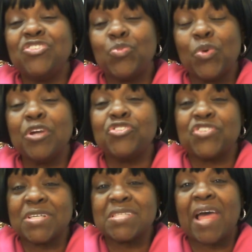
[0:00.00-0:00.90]
We're
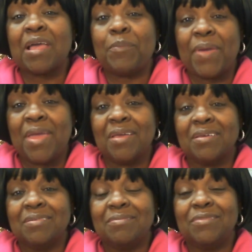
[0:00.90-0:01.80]
just like a bank.
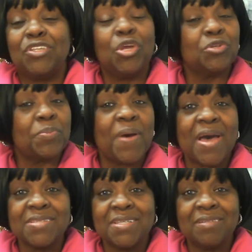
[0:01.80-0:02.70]
No
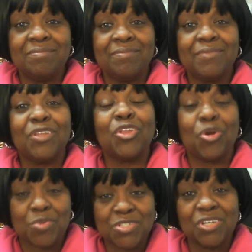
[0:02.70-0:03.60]
deposit,
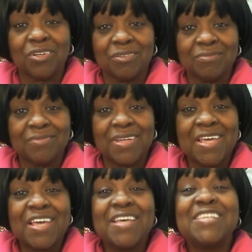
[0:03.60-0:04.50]
no return.
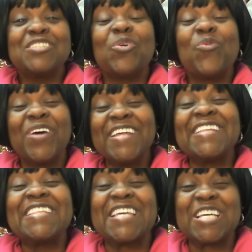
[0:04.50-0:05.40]
So one of
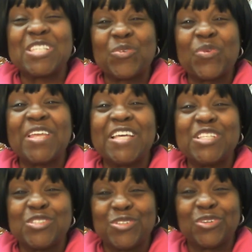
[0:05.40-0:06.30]
the things that we
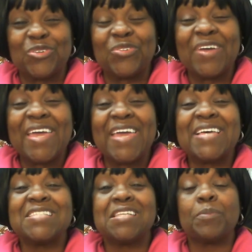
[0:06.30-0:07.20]
need to do
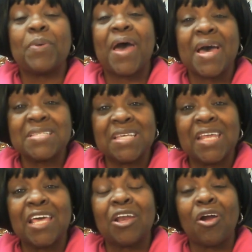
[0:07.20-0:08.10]
is deposit
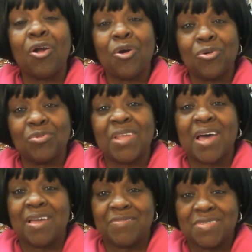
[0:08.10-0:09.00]
in our own
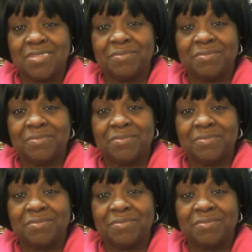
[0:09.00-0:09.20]
lives.